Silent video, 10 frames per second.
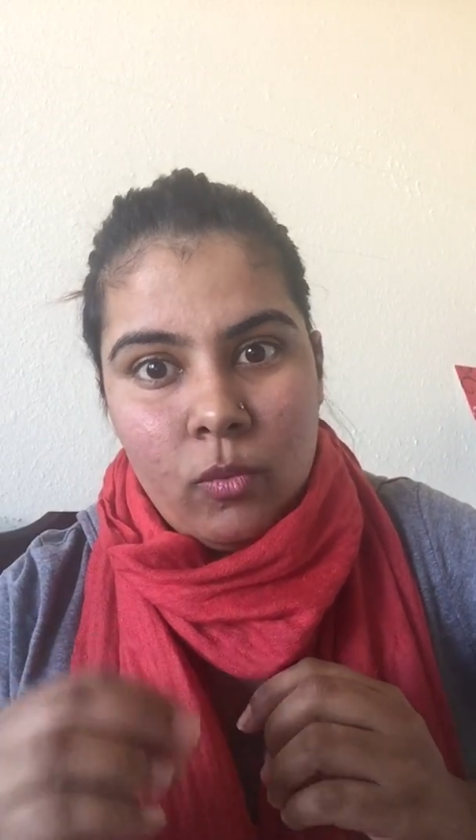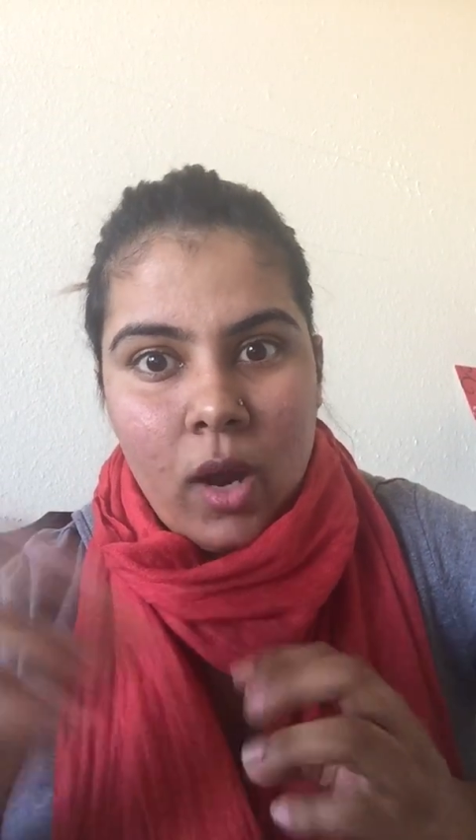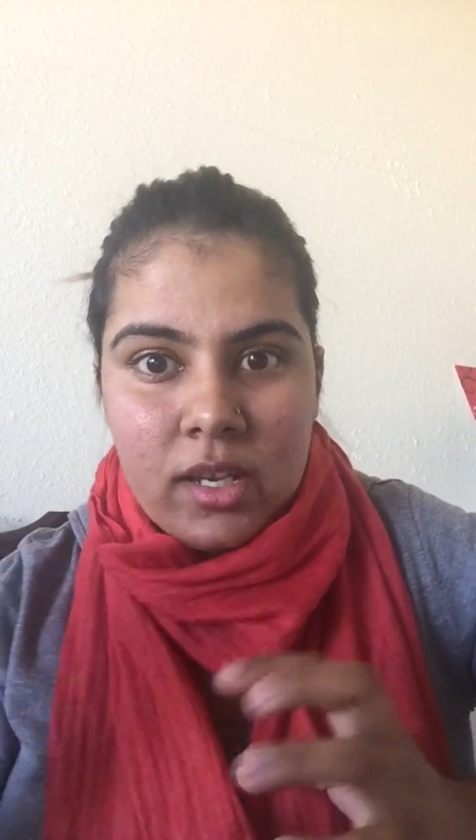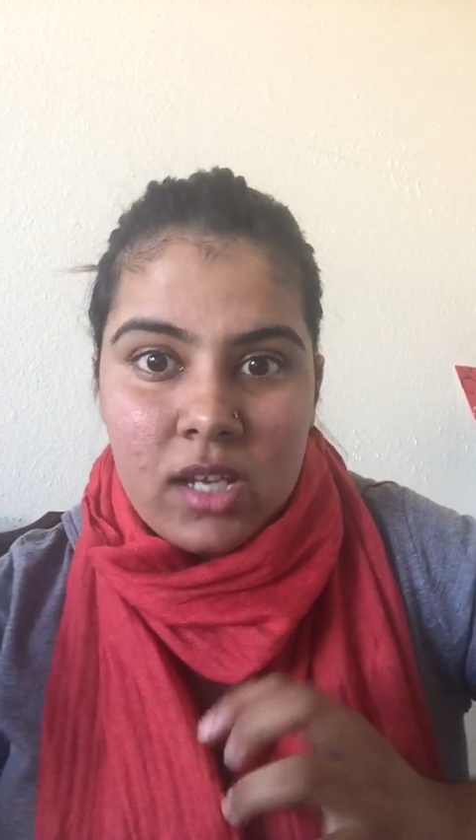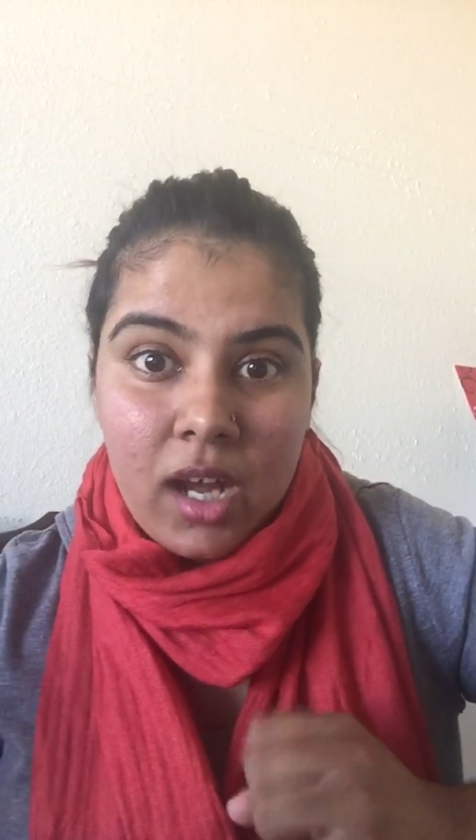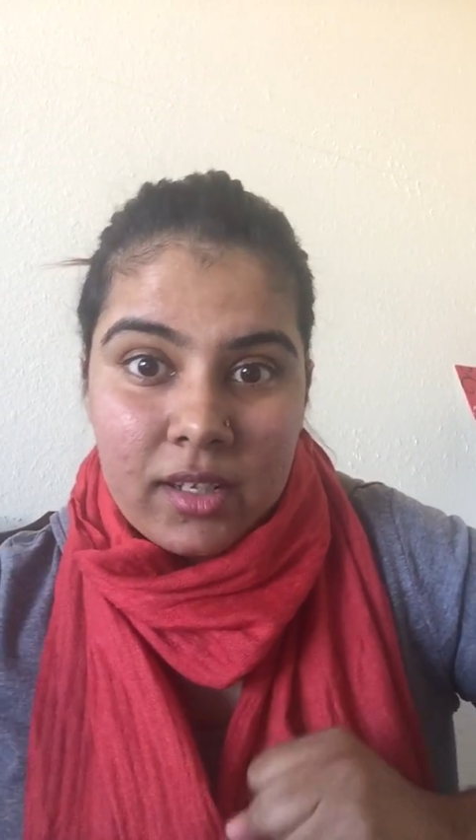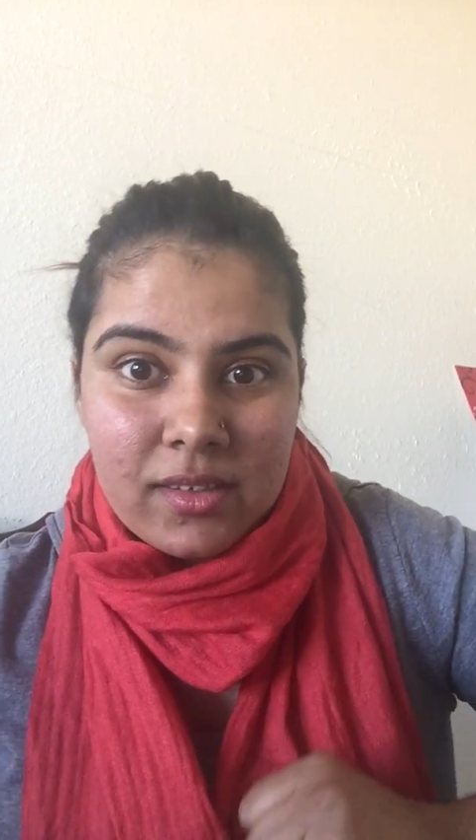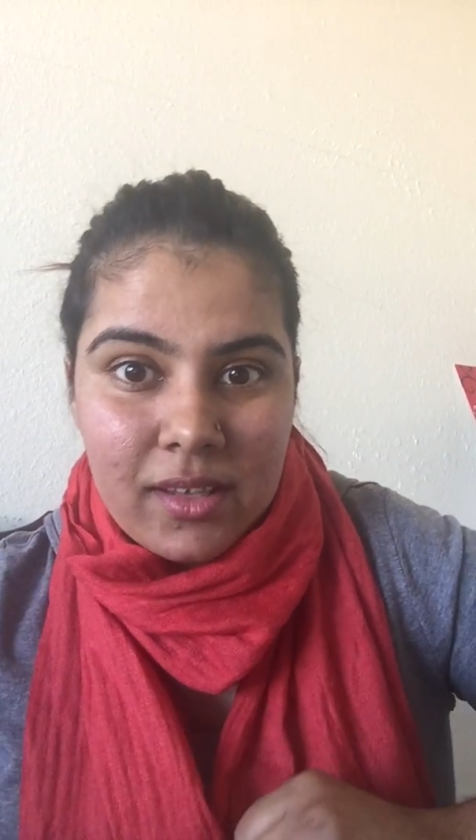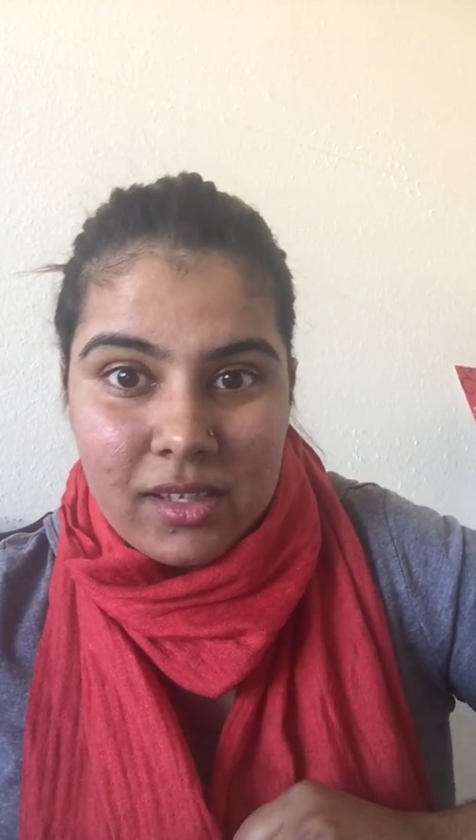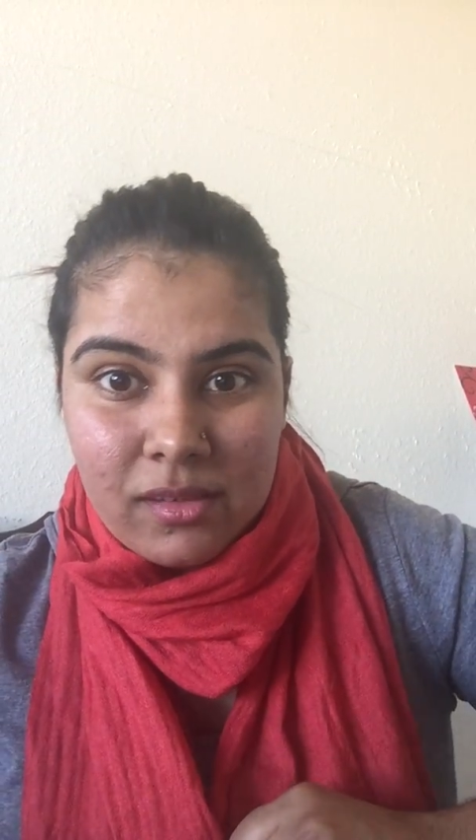One
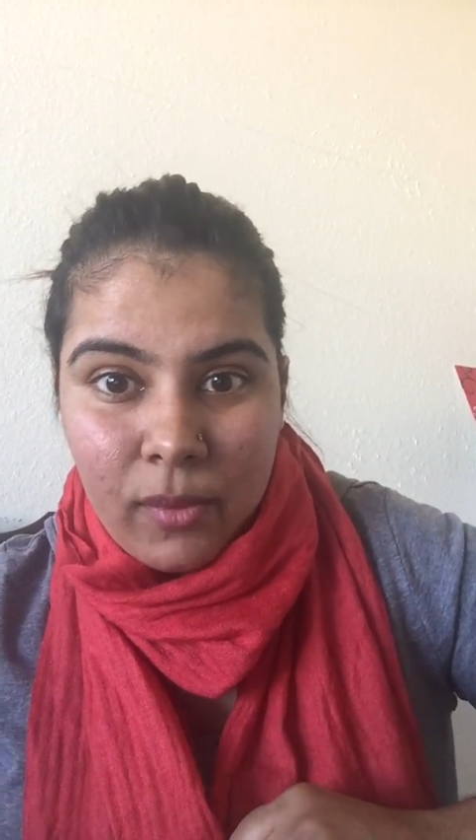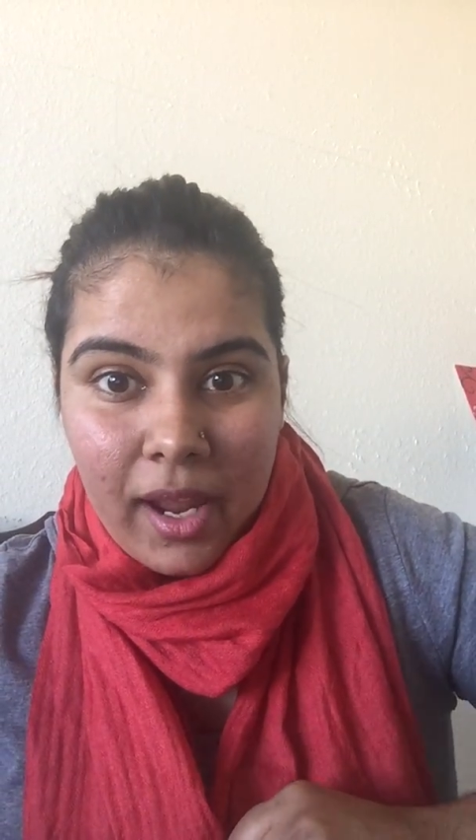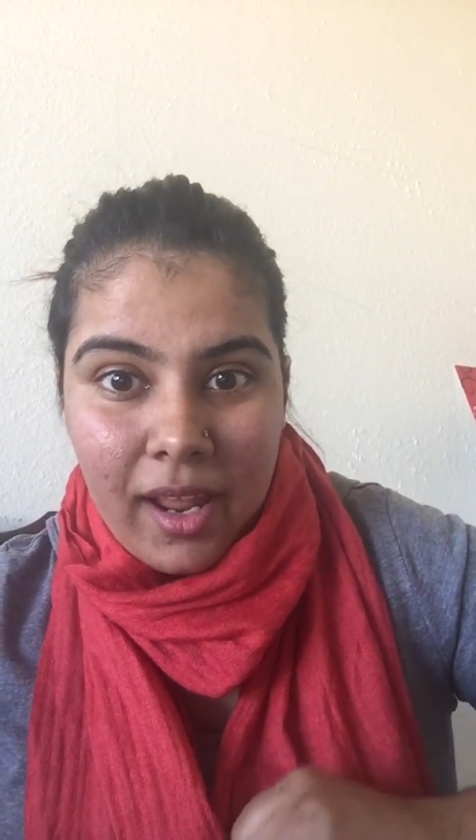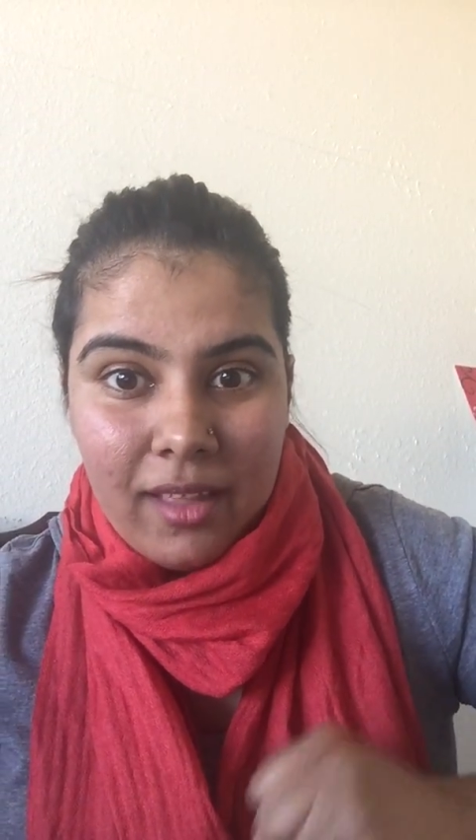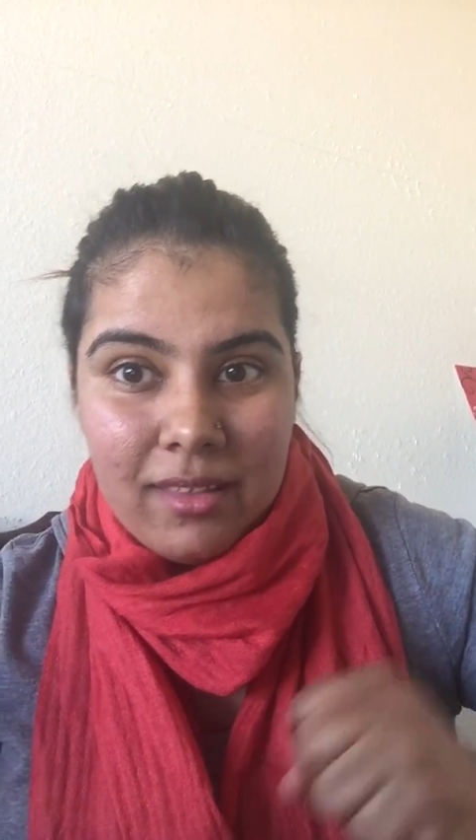tugs this way,